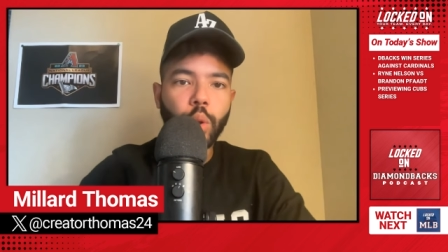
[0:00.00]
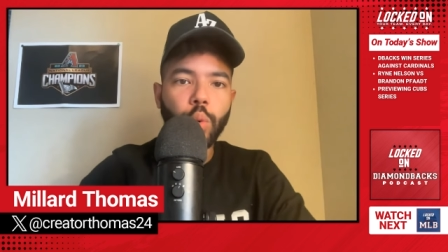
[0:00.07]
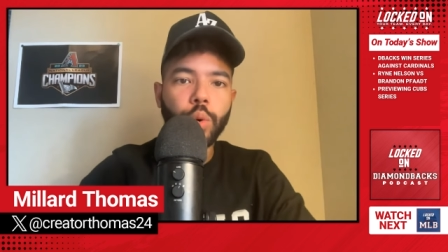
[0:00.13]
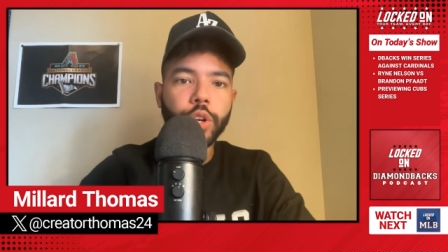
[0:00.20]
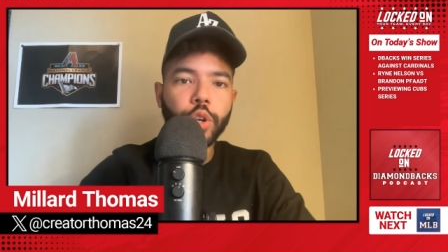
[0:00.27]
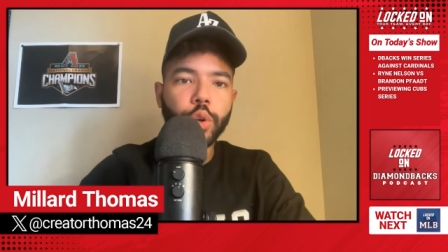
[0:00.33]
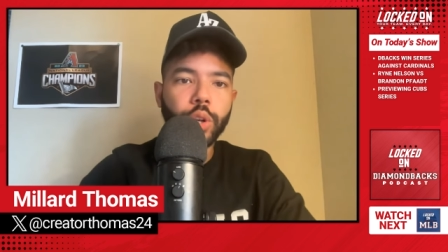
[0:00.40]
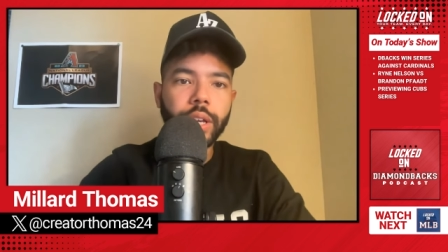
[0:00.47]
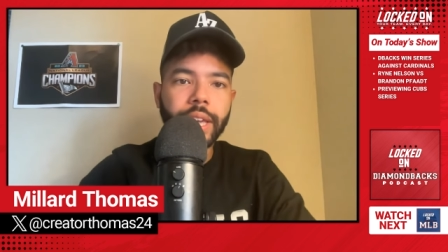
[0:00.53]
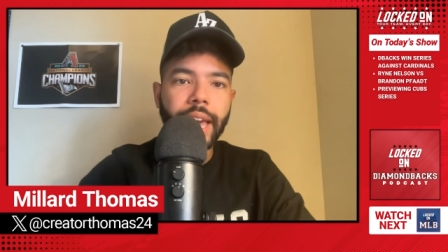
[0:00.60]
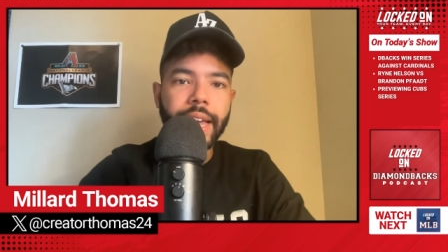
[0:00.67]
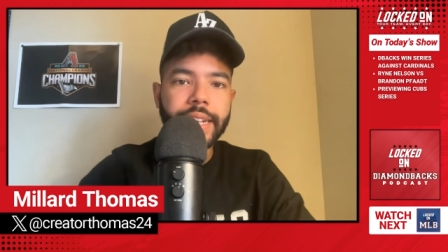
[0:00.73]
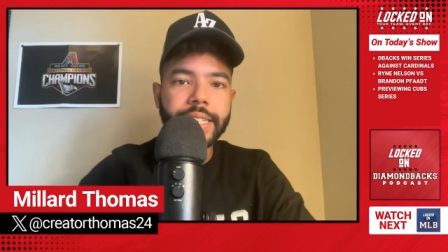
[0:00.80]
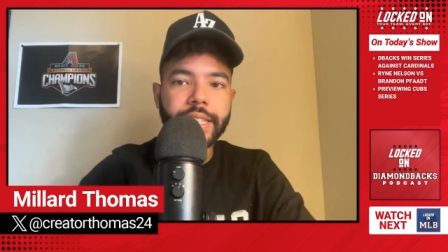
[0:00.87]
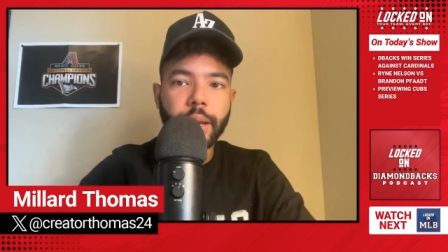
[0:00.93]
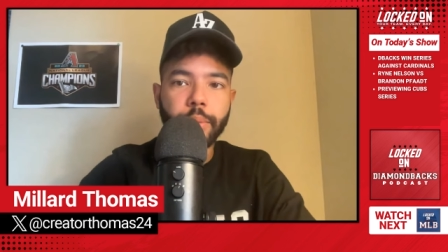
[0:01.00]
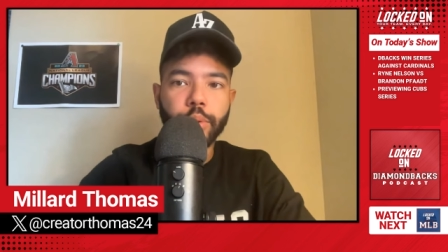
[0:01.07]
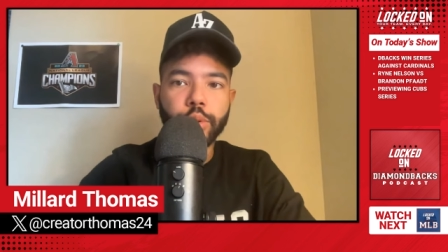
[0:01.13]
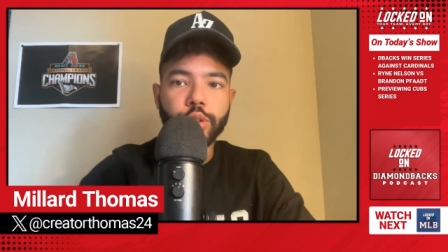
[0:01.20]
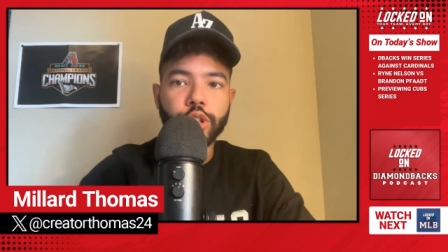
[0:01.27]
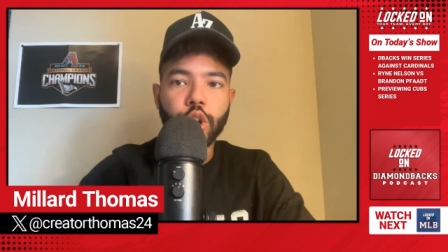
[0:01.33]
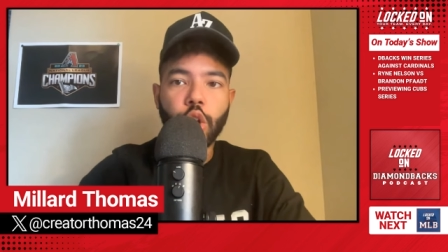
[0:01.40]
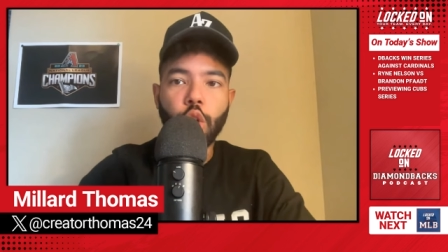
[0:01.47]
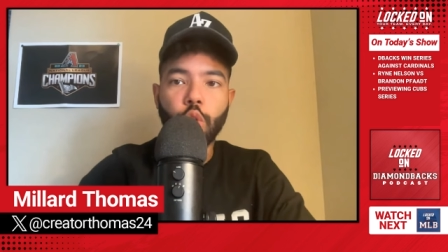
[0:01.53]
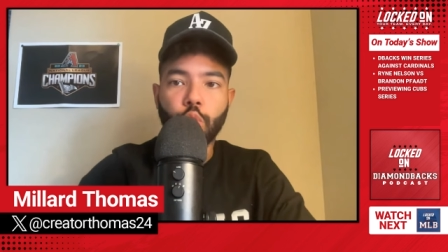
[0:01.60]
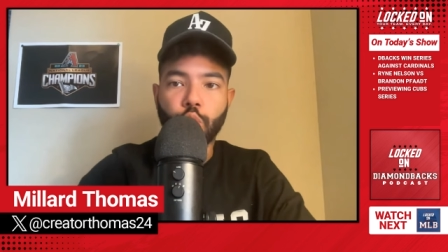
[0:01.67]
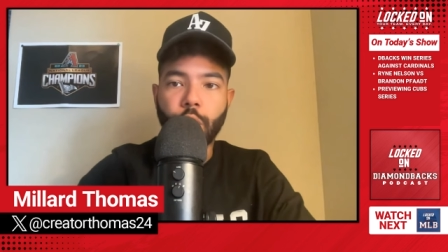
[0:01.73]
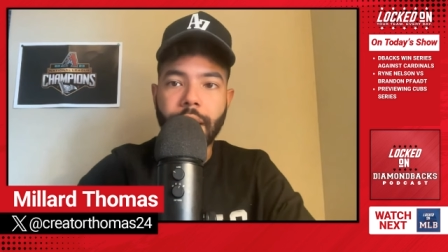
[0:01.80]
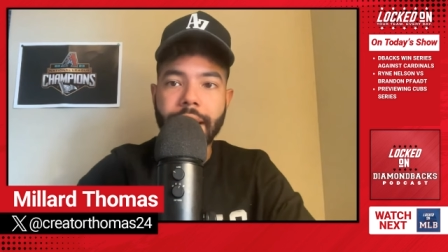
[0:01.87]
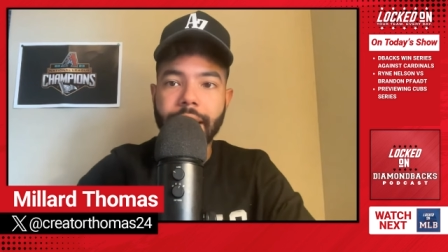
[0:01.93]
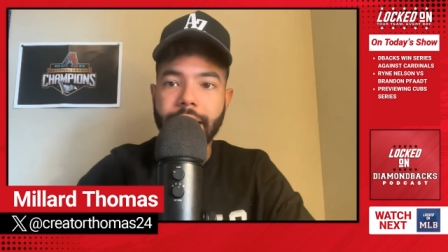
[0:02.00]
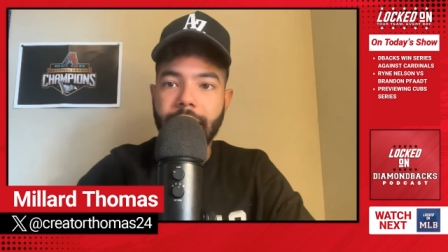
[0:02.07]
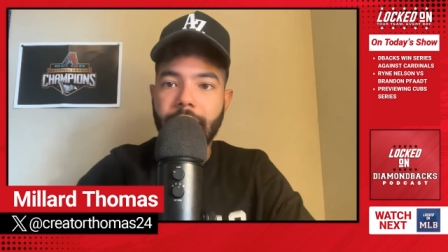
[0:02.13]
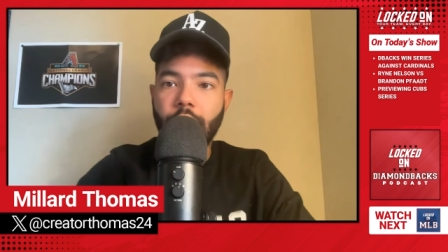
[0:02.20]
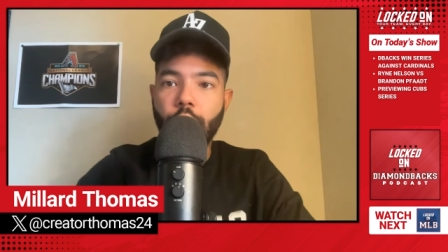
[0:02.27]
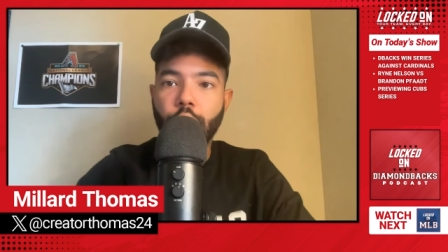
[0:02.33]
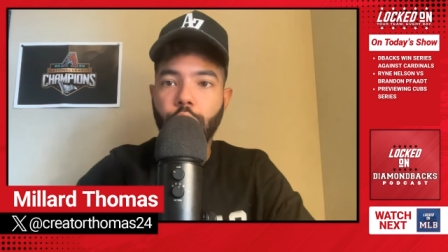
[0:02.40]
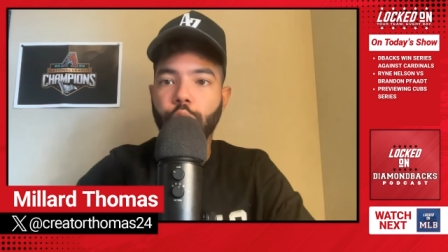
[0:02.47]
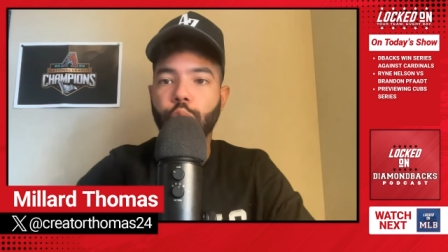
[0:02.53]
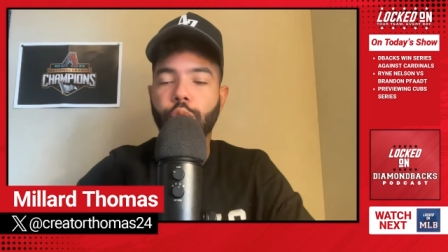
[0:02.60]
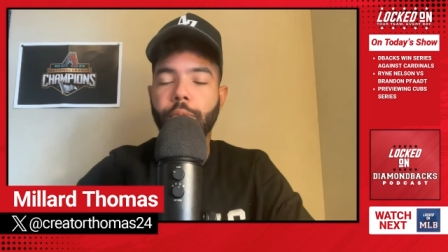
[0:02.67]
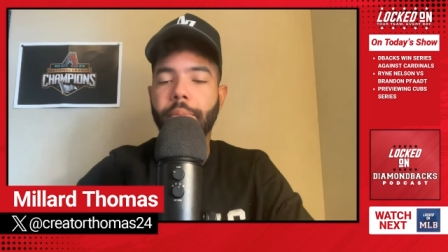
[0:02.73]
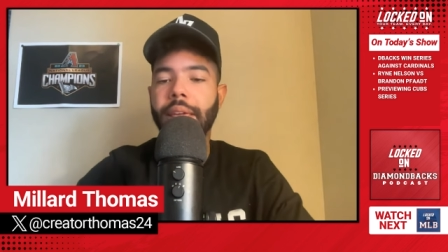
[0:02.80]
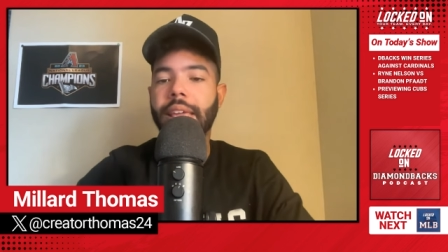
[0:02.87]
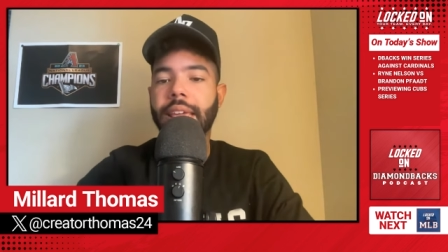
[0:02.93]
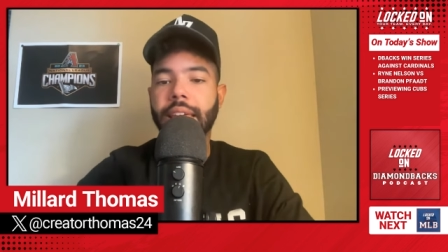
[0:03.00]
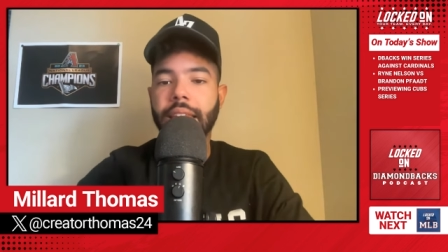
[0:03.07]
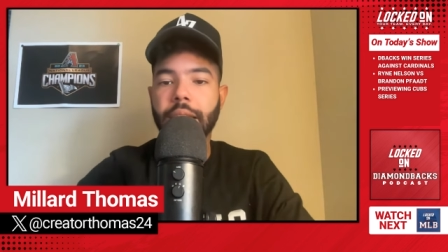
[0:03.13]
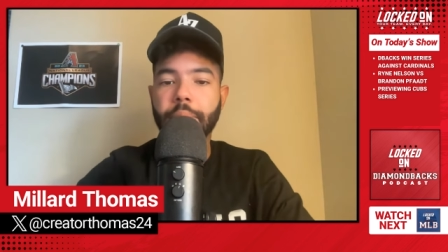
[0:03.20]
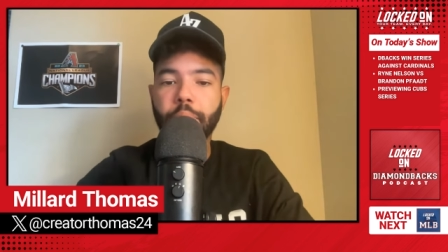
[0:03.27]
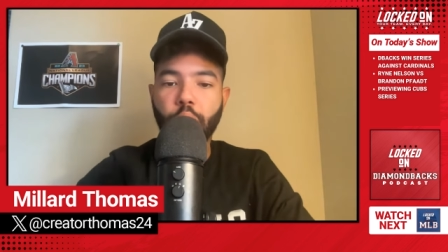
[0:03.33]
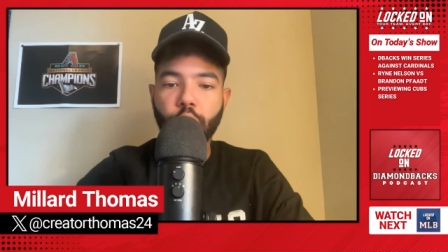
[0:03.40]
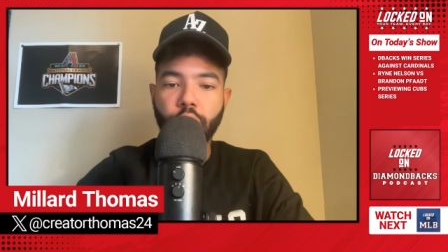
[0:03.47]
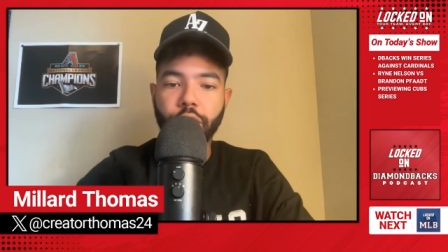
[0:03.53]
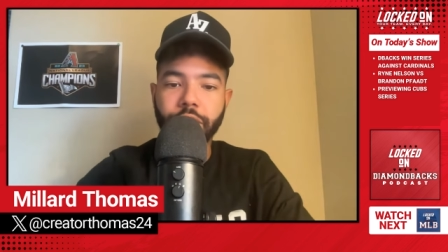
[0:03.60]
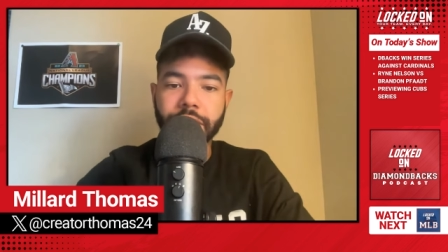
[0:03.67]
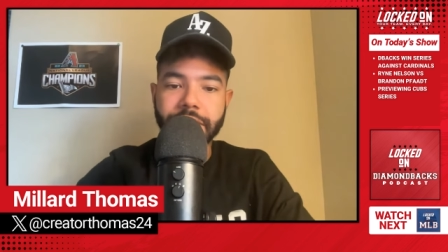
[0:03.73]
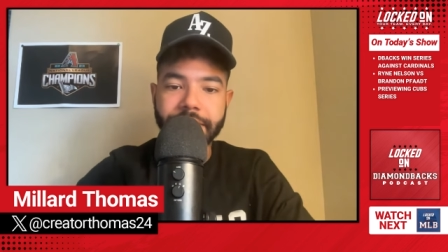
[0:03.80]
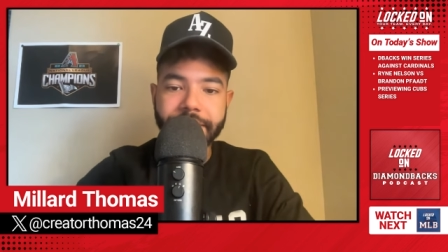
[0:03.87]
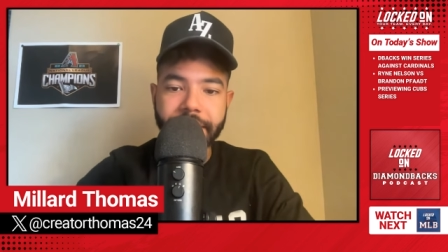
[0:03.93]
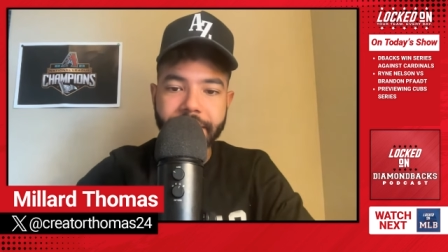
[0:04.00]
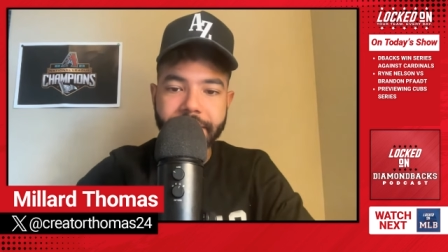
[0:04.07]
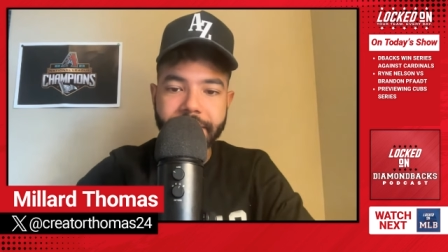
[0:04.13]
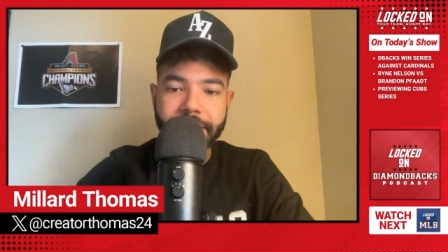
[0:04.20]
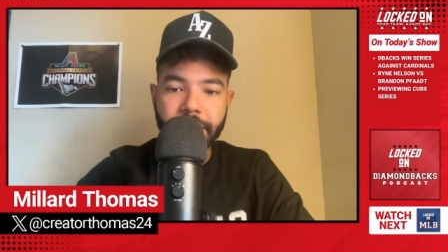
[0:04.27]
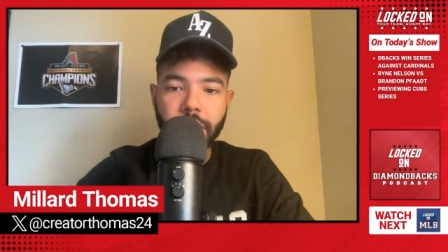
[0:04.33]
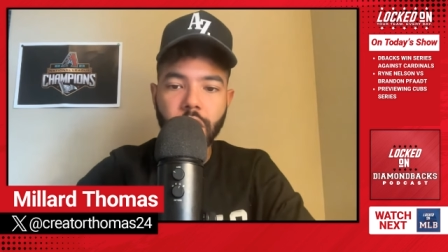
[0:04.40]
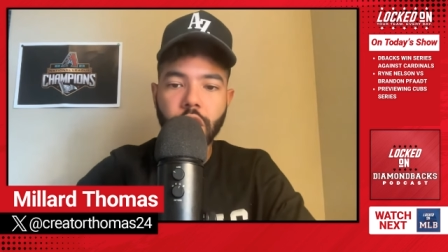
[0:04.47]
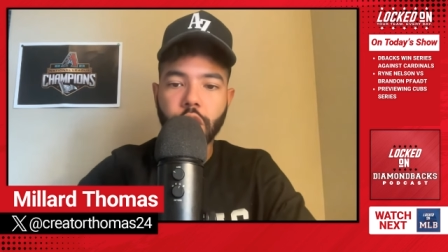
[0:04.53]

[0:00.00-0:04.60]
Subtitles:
When you look at his numbers right now, through the beginning part of the season,